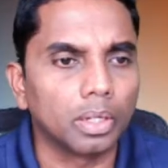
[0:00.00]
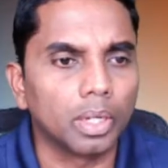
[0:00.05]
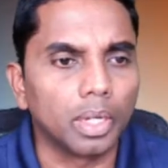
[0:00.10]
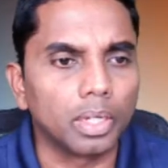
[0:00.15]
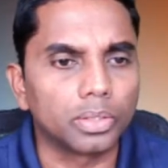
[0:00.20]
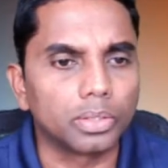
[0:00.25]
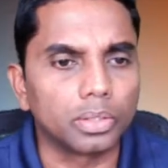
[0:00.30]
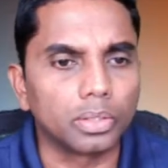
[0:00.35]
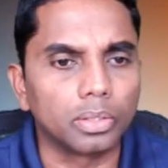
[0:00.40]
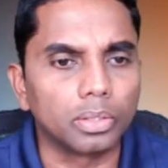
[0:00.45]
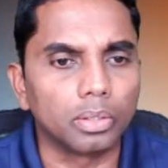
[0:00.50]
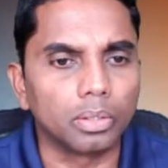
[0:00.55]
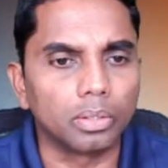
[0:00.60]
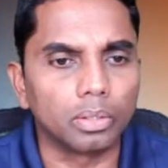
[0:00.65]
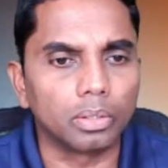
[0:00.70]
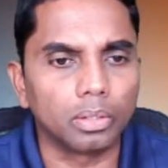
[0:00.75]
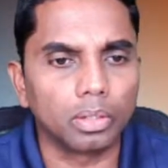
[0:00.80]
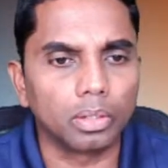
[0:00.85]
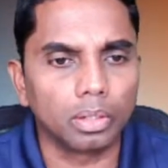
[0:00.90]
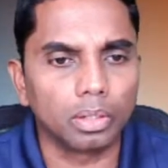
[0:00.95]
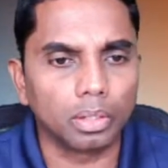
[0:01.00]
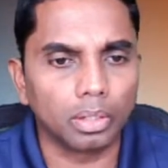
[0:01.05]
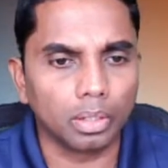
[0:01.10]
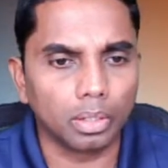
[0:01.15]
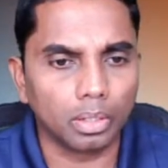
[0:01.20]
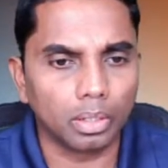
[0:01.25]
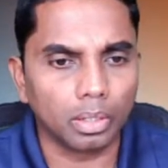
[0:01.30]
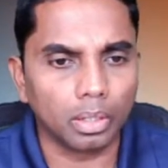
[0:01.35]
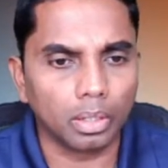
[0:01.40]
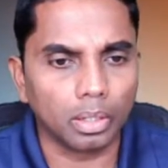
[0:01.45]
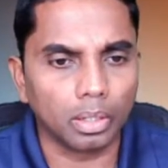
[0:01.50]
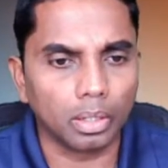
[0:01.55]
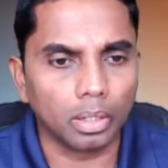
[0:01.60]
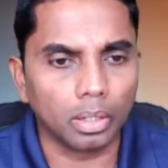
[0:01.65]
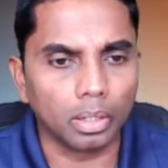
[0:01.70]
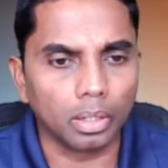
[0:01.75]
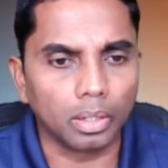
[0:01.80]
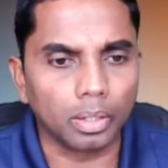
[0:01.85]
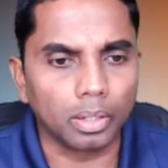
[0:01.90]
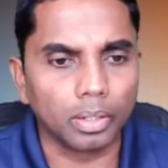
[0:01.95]
as you know,
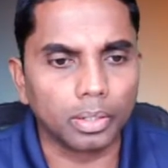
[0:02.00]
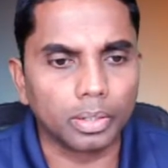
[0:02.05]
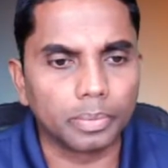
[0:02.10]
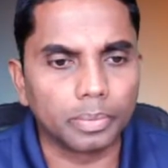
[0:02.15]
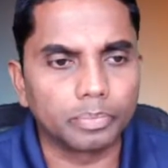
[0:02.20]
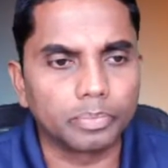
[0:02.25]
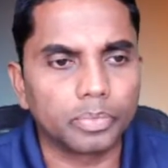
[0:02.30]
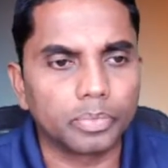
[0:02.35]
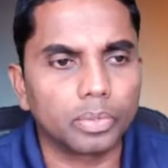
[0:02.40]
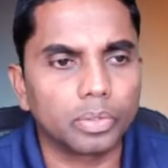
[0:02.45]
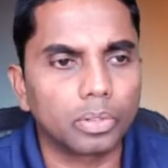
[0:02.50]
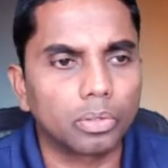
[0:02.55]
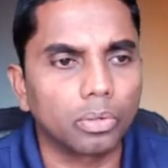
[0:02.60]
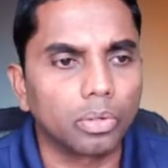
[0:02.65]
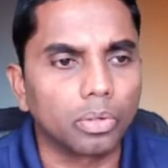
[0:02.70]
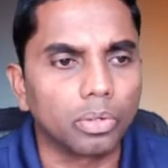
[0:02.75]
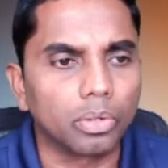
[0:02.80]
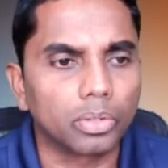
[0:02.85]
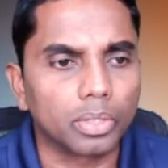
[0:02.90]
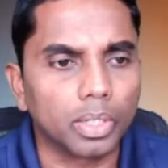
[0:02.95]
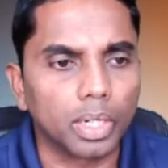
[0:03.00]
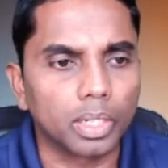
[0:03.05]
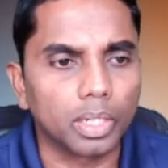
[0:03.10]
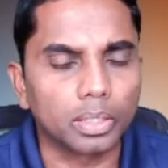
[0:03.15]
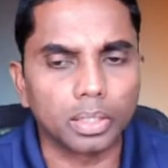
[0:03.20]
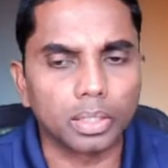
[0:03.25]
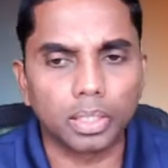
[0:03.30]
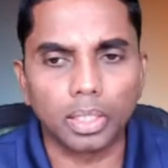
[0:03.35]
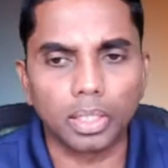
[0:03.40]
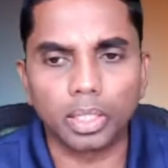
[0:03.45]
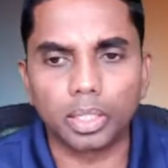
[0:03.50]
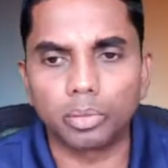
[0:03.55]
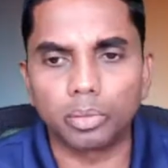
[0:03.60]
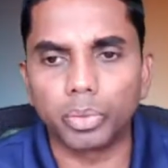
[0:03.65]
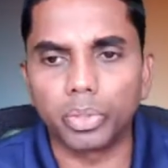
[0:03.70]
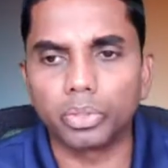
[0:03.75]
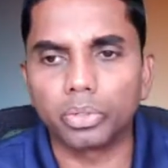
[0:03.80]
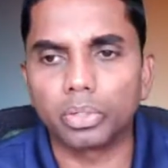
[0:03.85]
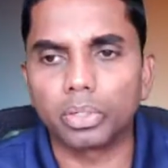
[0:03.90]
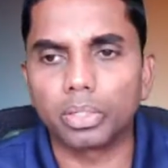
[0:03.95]
Konrad
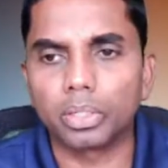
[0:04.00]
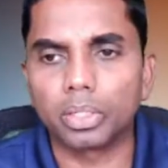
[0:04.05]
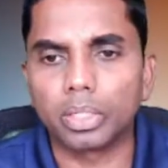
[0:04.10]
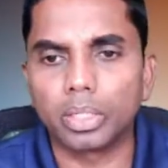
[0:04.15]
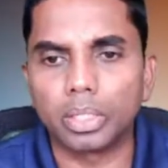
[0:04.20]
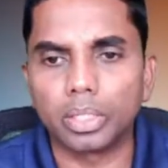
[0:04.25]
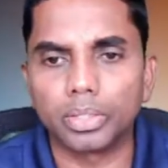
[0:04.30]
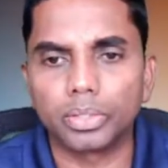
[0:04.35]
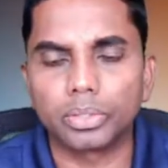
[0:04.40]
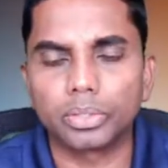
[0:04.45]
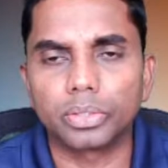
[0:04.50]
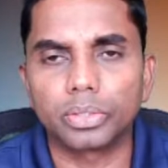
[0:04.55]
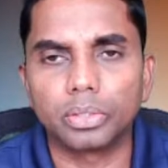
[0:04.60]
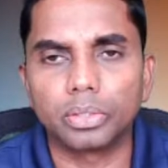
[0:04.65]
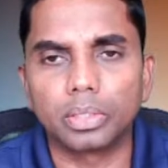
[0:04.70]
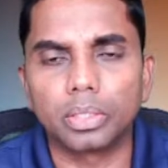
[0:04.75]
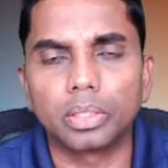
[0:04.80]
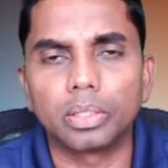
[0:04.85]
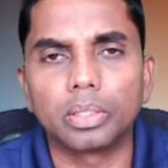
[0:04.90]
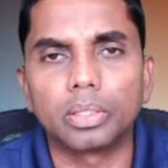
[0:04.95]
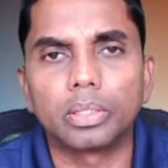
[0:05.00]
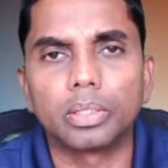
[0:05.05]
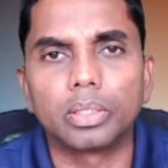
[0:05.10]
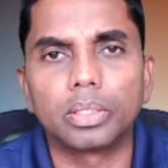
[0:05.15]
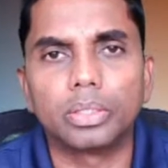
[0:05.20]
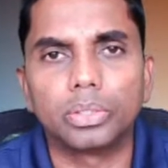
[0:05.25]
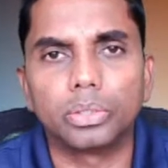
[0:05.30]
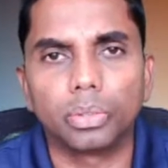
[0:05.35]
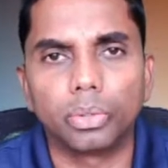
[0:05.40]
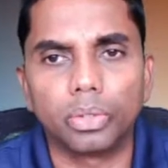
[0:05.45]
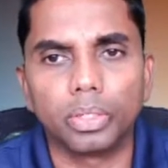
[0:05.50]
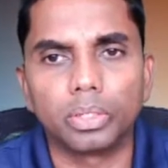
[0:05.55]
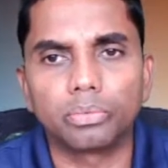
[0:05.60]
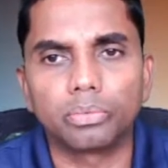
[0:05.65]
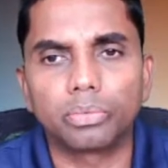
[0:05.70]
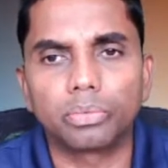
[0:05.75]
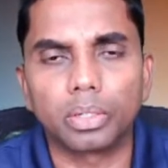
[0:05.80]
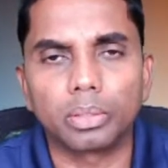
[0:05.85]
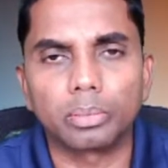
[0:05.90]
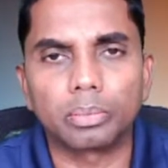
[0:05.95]
Bauer joined
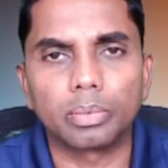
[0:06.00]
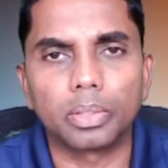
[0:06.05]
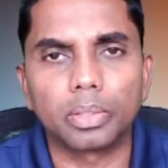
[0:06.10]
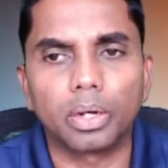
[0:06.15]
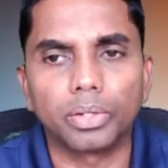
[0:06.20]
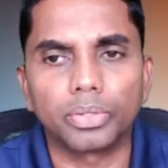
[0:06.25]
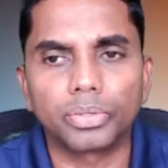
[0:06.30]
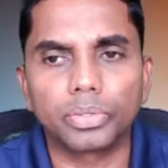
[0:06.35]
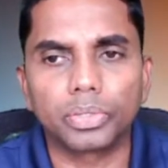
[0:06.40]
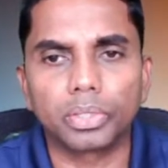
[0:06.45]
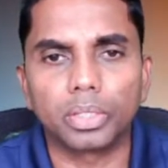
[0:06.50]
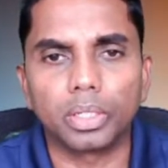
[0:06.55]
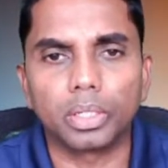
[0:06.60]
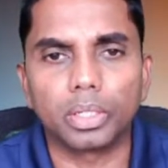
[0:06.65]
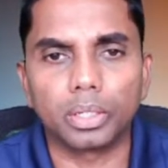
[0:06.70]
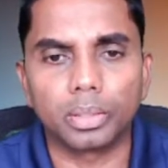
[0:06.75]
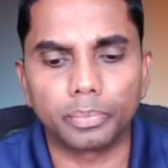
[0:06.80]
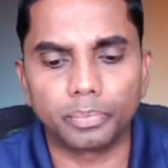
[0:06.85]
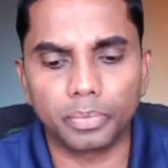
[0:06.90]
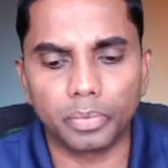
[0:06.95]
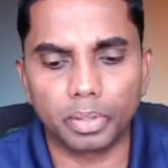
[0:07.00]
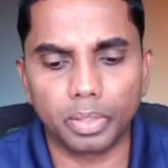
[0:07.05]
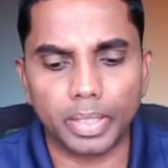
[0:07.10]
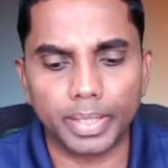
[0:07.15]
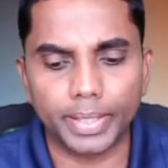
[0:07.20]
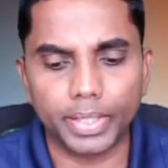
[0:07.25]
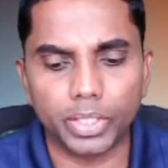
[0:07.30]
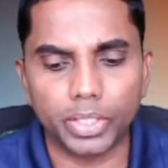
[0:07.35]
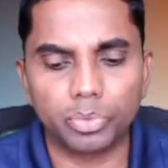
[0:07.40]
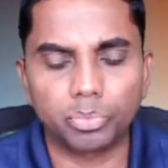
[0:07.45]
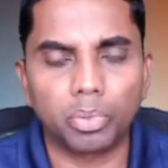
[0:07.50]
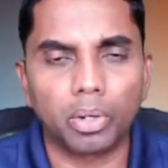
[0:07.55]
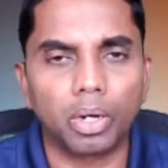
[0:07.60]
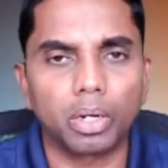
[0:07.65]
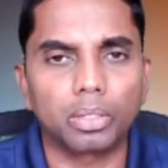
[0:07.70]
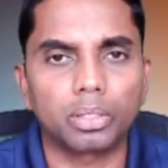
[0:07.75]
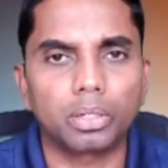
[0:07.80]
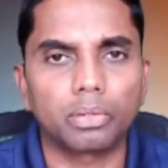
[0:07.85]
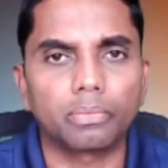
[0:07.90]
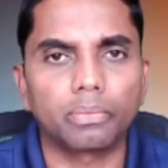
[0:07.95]
from Austria. He is
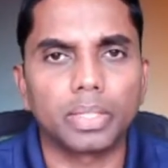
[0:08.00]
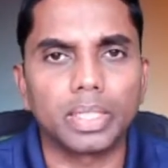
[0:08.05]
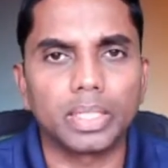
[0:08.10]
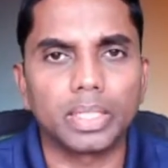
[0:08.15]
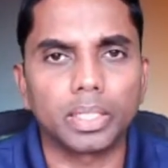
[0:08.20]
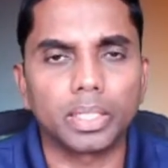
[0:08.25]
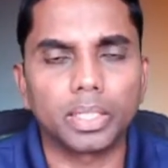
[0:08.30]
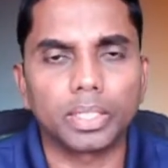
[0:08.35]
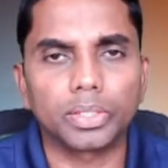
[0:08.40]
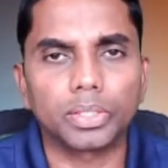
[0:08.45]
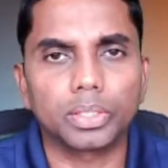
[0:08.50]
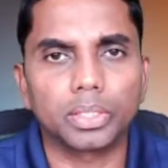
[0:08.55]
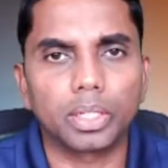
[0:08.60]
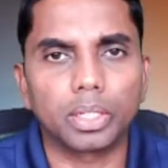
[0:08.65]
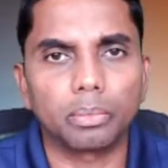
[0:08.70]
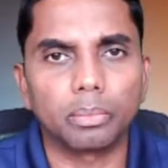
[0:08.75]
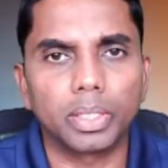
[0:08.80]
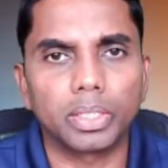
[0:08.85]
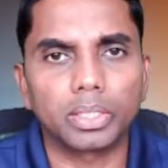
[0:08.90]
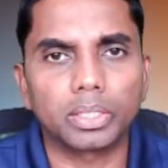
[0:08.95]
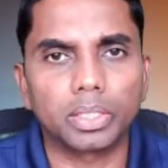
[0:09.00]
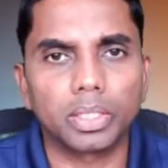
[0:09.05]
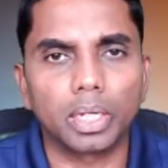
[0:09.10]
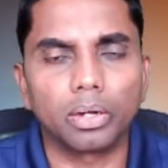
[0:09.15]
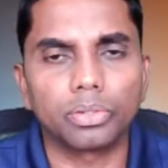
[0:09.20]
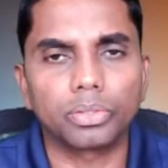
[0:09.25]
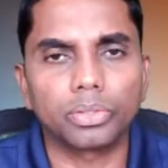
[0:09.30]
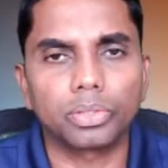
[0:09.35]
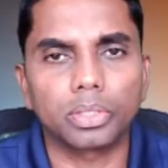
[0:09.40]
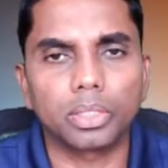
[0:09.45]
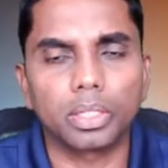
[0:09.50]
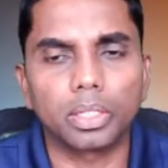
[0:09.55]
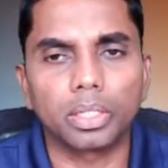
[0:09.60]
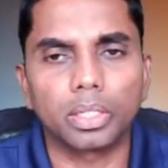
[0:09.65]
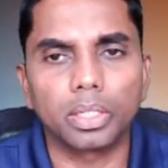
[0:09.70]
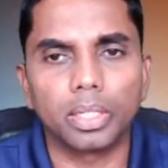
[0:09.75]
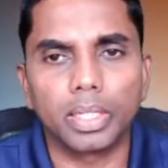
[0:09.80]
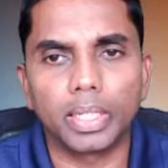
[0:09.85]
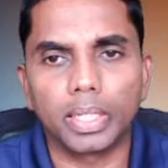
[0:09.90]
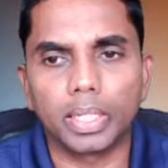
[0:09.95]
part of International Men's Day
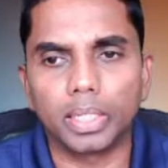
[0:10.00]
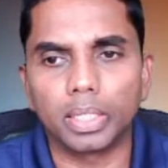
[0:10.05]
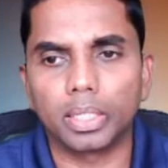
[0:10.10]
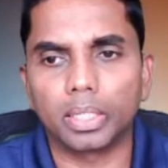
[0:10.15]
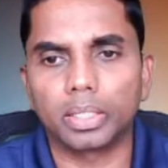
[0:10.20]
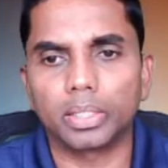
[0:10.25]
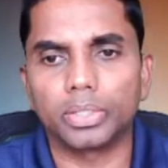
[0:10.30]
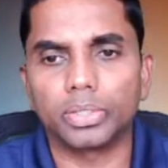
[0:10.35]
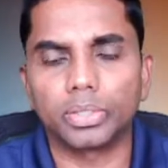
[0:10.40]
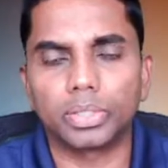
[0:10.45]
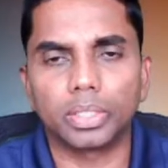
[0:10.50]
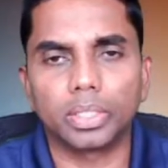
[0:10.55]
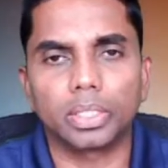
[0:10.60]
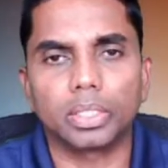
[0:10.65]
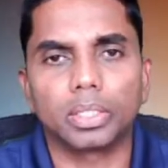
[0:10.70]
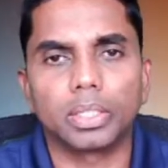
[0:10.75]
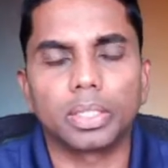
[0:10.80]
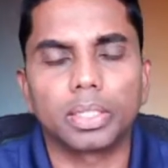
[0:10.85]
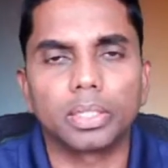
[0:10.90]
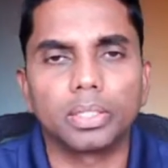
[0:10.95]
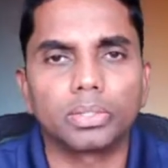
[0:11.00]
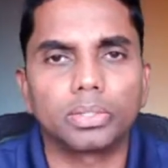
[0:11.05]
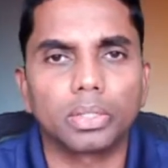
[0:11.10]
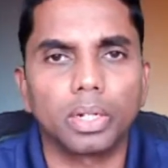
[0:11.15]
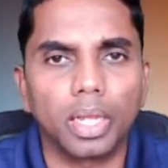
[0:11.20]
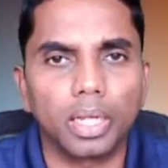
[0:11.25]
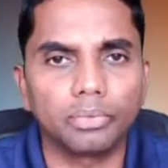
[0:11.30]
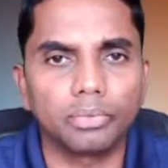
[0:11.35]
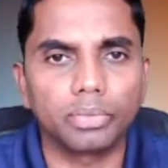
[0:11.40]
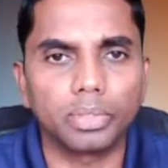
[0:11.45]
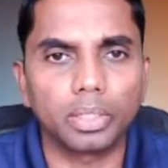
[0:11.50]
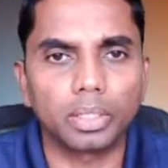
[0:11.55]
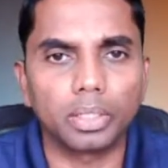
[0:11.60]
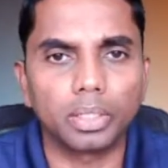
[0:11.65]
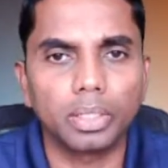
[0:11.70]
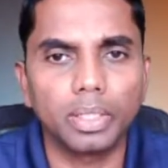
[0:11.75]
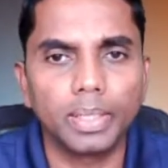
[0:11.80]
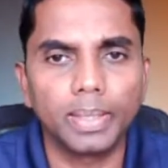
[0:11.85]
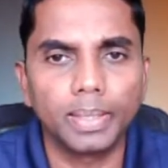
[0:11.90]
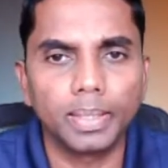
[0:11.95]
Austria, and he shared his life
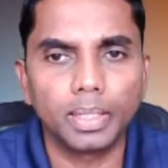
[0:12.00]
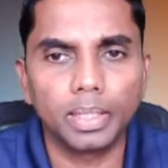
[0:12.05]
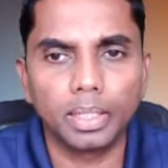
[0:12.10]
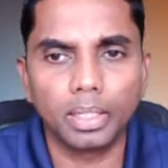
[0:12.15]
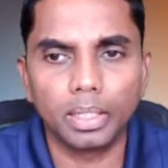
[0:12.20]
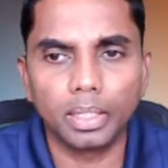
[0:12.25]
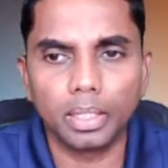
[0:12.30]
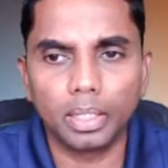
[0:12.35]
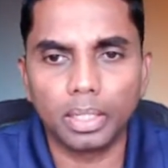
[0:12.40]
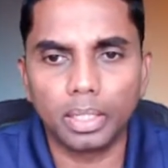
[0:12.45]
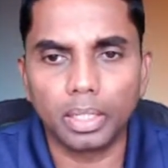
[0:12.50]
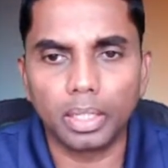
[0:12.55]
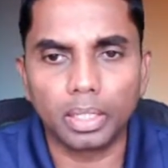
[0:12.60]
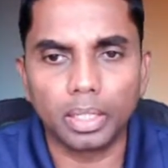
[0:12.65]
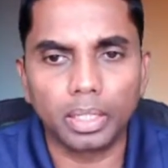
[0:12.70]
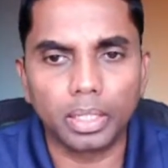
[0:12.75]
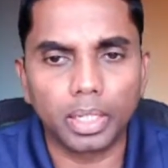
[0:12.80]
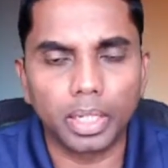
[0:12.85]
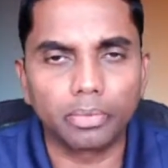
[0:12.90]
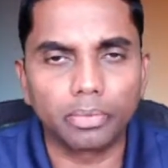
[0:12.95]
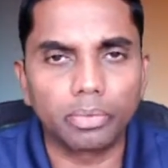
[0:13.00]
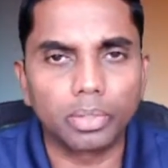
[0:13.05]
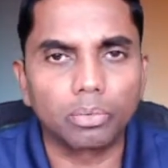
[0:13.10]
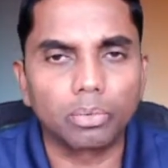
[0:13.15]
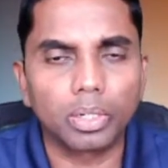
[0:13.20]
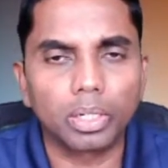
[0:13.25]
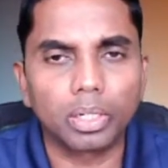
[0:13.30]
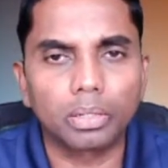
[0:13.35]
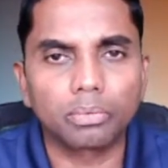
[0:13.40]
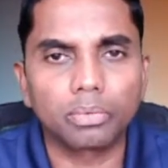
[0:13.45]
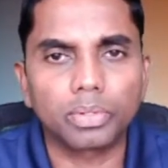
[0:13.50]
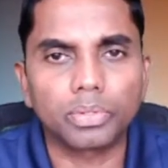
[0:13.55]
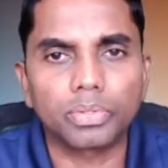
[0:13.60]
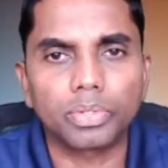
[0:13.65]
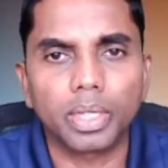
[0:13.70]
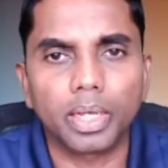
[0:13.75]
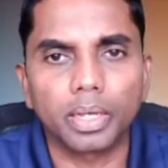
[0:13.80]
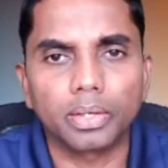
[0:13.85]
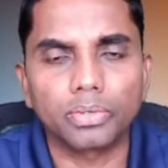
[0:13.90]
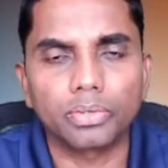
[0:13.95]
journey. Every one of us
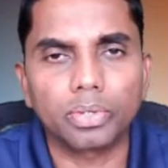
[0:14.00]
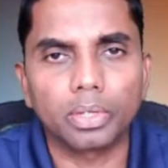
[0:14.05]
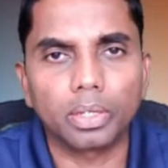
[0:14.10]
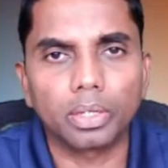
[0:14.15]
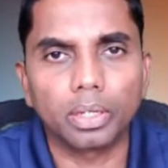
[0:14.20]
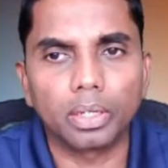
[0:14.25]
has